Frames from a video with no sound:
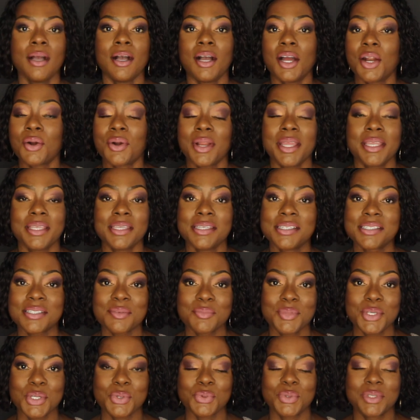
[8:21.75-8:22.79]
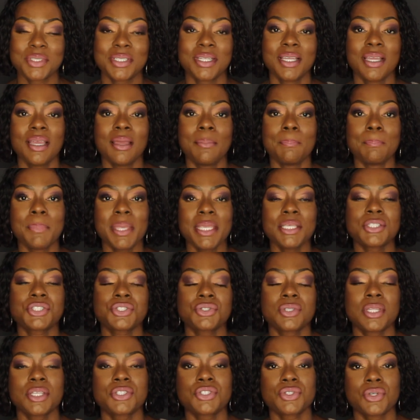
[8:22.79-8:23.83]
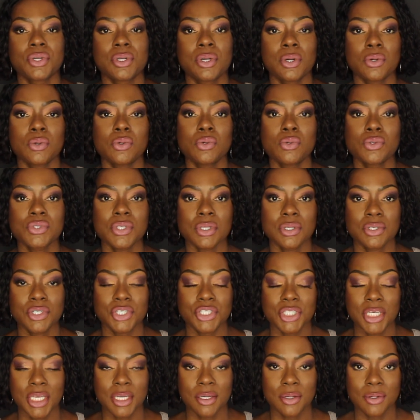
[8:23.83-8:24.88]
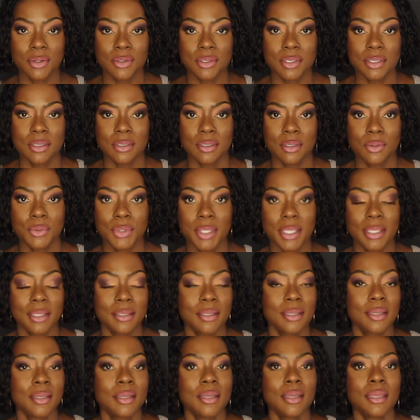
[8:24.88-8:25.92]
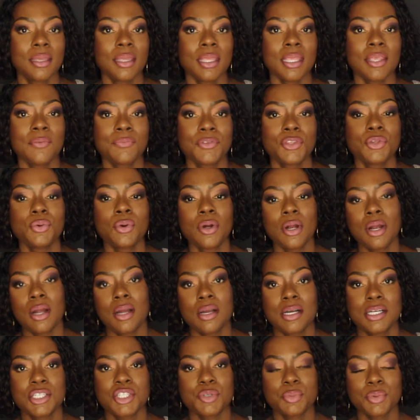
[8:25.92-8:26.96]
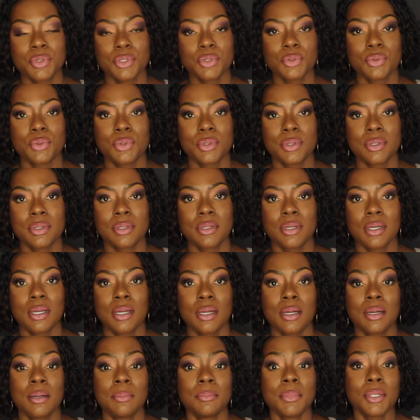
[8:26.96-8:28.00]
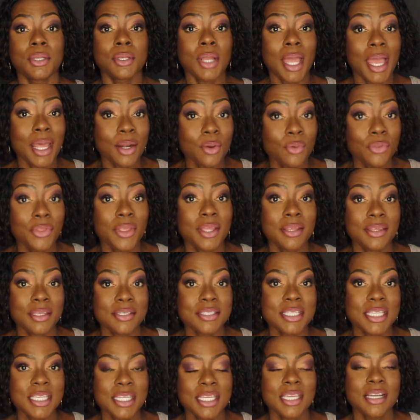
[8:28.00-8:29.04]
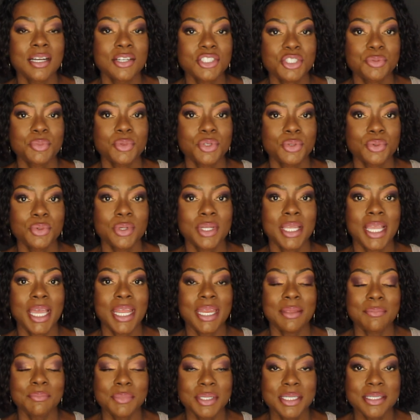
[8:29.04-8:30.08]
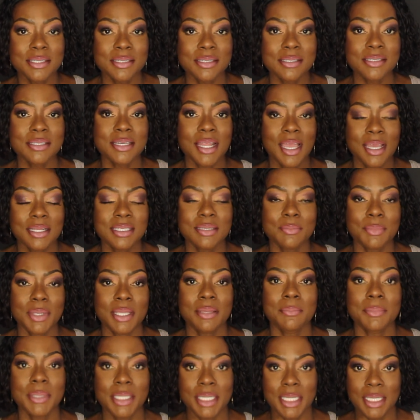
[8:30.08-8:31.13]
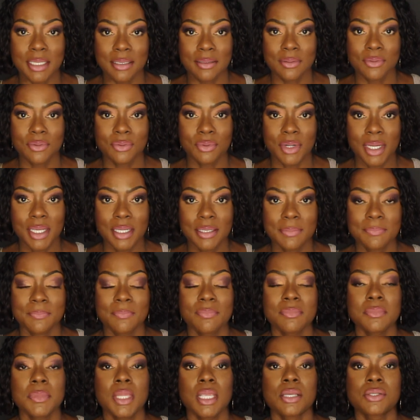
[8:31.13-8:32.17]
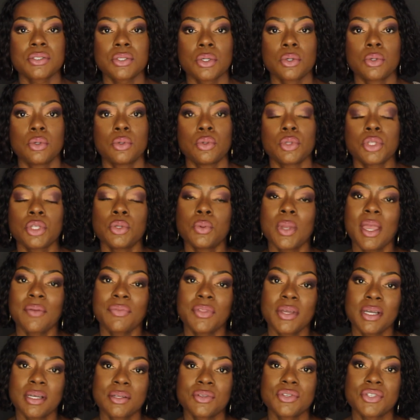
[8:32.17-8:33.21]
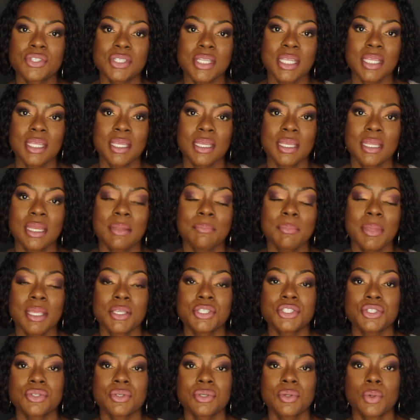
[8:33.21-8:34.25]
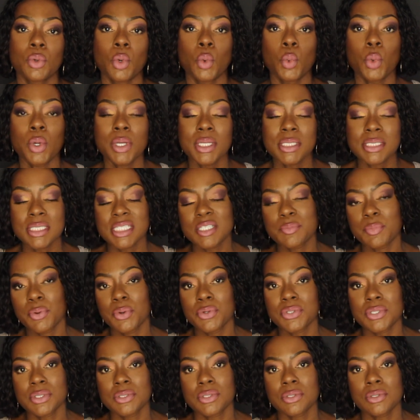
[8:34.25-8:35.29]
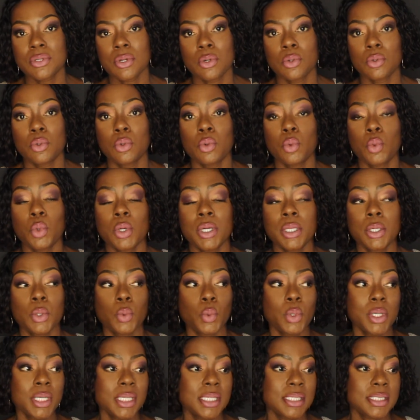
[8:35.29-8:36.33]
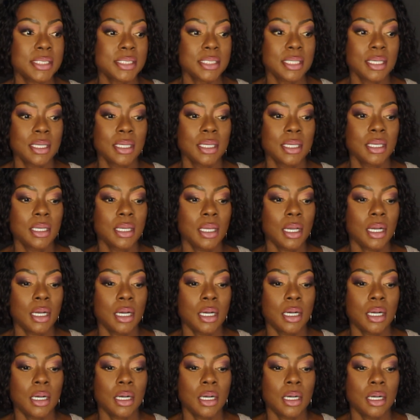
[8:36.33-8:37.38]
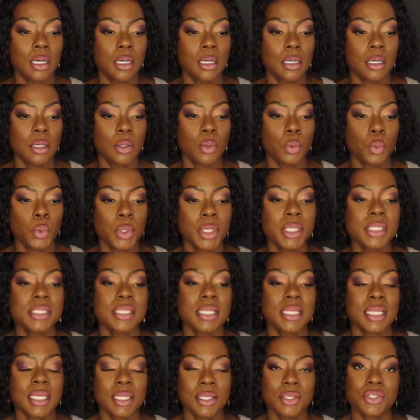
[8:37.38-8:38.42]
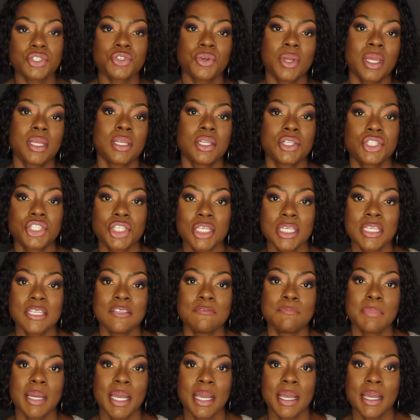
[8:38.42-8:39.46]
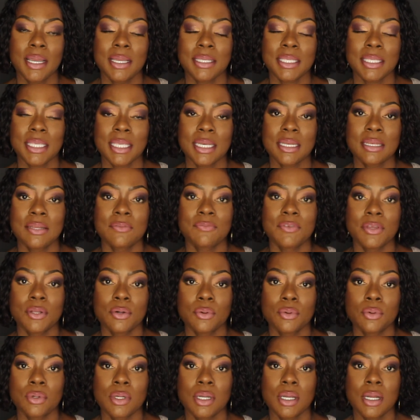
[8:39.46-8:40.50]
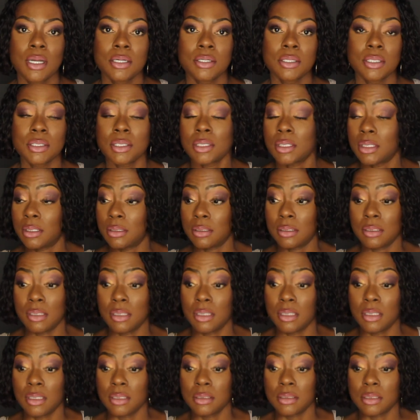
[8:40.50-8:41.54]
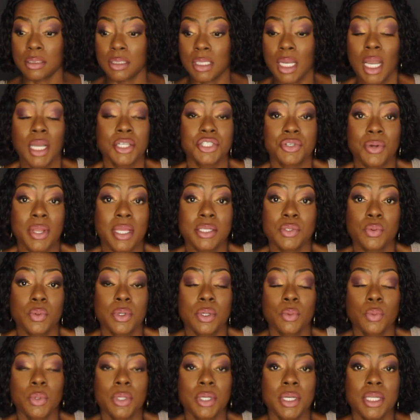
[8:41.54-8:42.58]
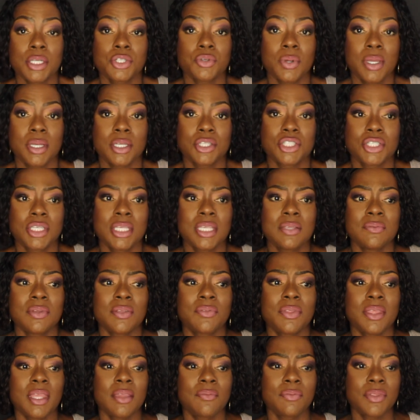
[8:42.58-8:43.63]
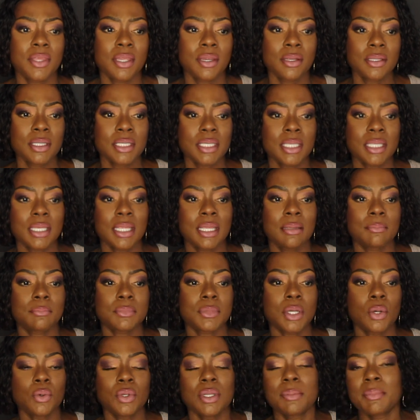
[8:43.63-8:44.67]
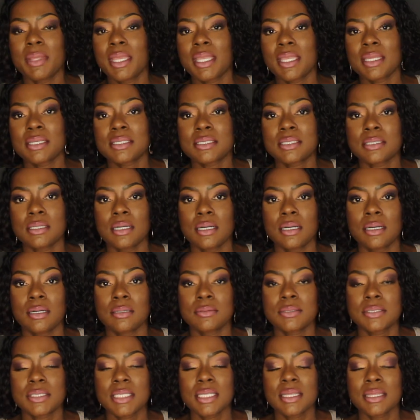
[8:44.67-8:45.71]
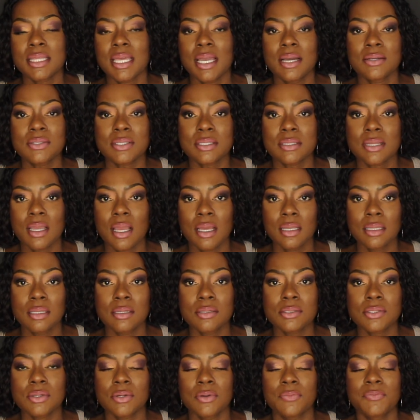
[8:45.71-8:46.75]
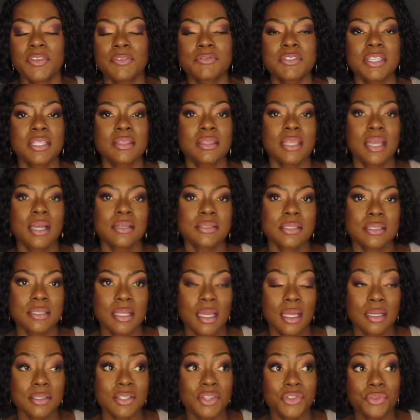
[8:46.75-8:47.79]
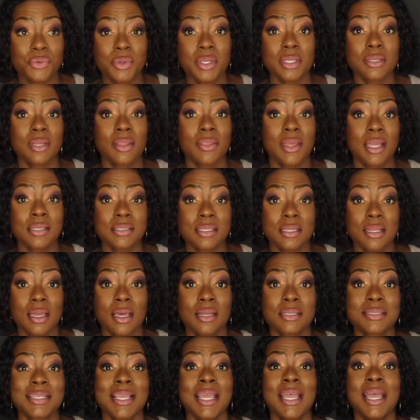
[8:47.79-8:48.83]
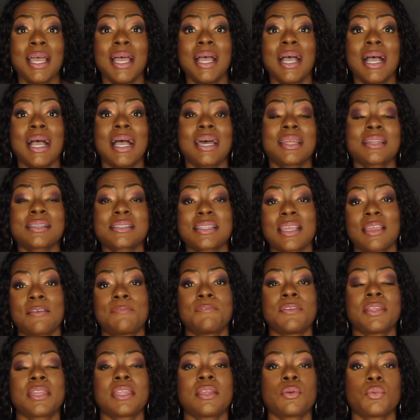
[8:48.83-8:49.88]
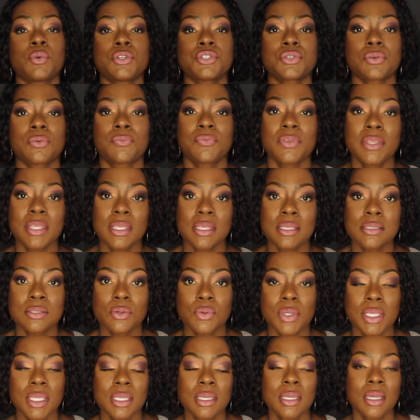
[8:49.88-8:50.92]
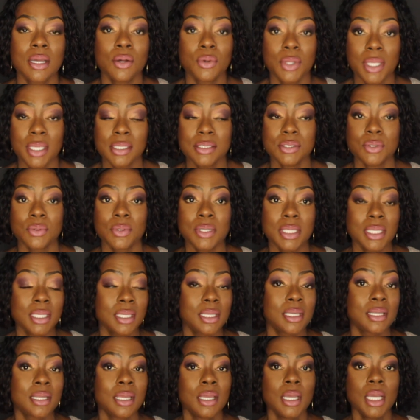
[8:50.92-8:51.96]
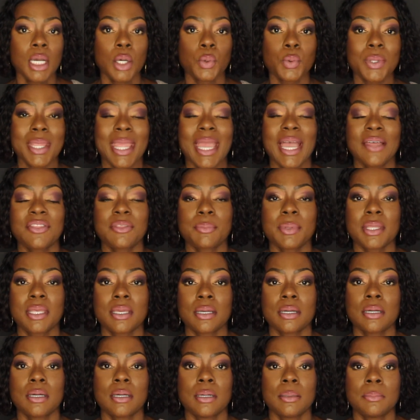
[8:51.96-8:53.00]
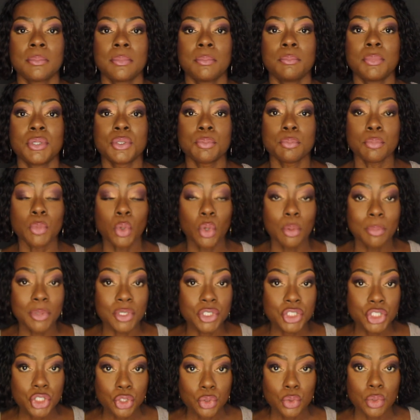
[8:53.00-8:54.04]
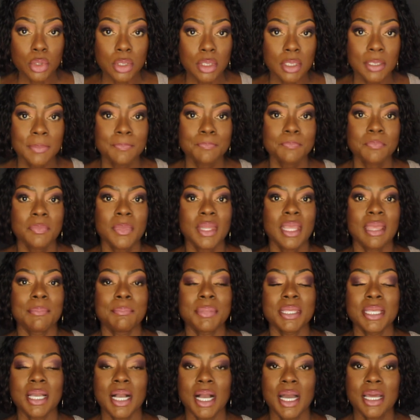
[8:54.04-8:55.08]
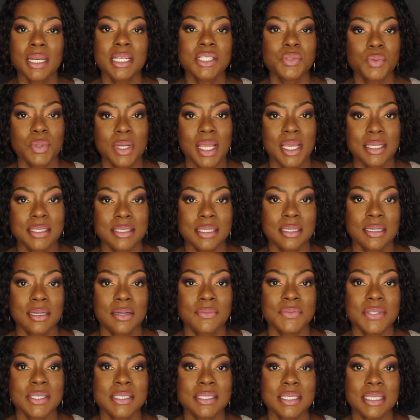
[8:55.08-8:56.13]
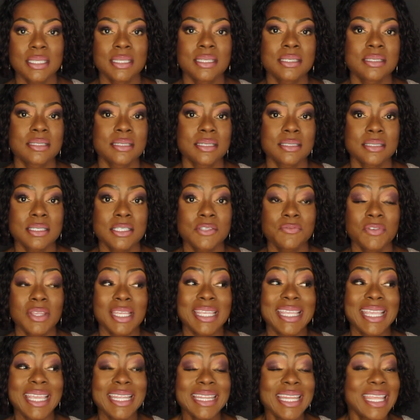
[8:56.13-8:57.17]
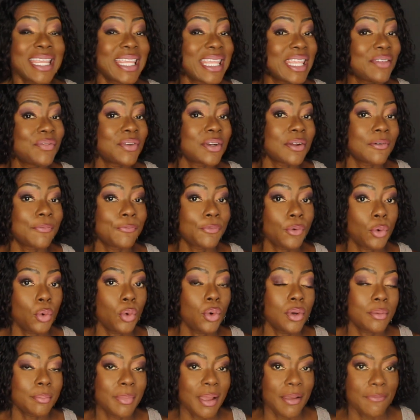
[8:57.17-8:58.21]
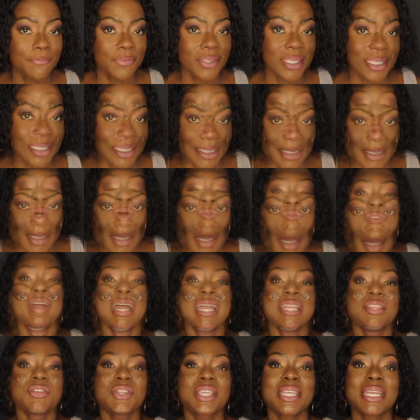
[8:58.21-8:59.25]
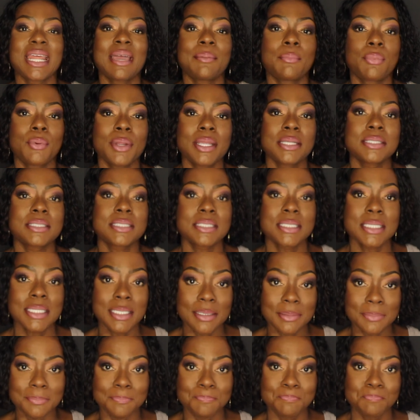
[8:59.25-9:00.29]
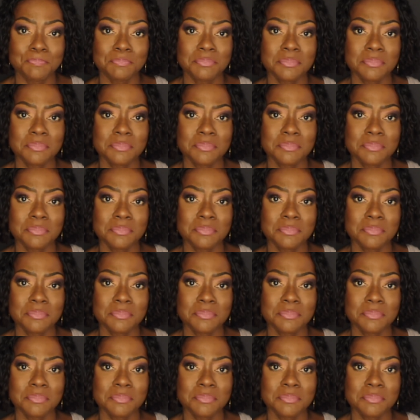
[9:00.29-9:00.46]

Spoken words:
All right, here's a big one. Make sure that your goals are shared, okay? If you are an entrepreneur, I don't think there's any entrepreneur got in business not to make money, right? So you have to understand and make sure, what is this person's goal? What is it that they're trying to achieve by getting the federal contracts? What are they trying to achieve? If they're looking at only making $10,000 or $15,000 or $300,000, how does that fit in with your fees? So again, we have to become more mature and be honest with ourselves and say, does this fit? Can they even afford my fees? What value can I bring to them?